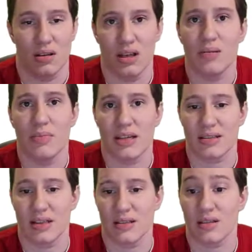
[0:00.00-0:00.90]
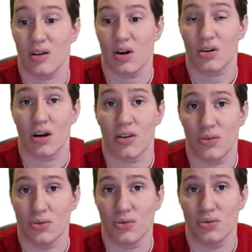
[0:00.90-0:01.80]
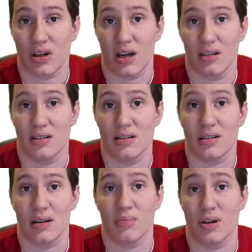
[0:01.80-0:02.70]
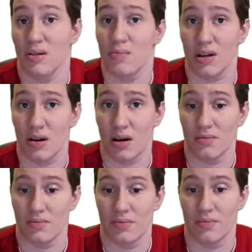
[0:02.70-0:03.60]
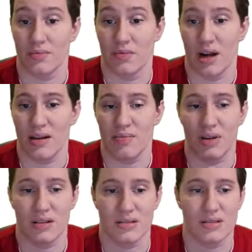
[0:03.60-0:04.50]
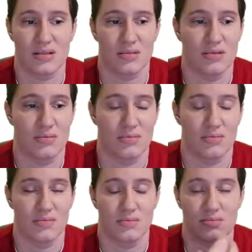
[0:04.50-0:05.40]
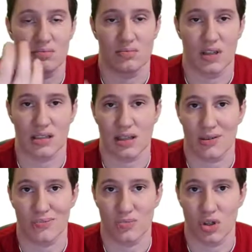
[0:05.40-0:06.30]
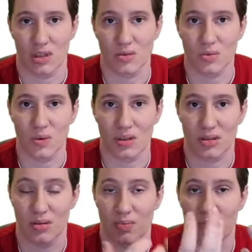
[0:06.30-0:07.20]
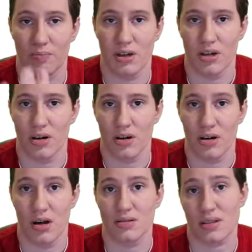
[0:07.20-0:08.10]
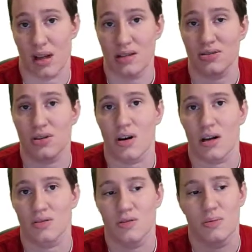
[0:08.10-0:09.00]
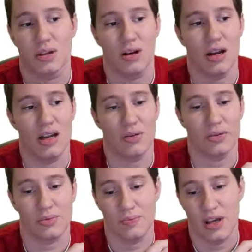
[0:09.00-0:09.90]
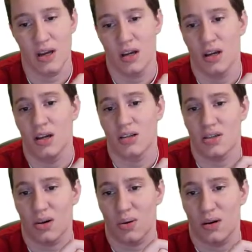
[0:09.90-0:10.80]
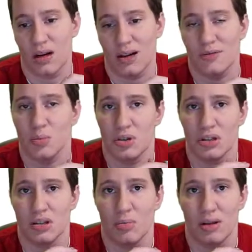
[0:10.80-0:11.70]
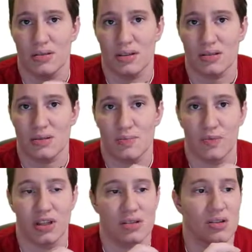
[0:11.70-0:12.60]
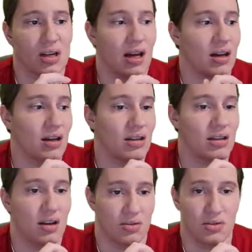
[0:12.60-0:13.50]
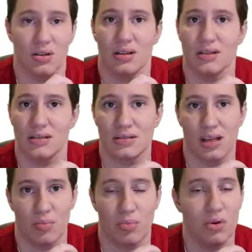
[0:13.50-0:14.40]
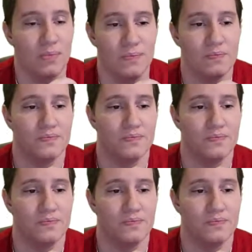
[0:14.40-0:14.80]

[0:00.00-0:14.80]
it makes sense that our other two sides ended up being bigger, right? Because that's how triangles work. The bigger sides are across from the bigger angles. So I feel pretty good about this. Let's look at another example.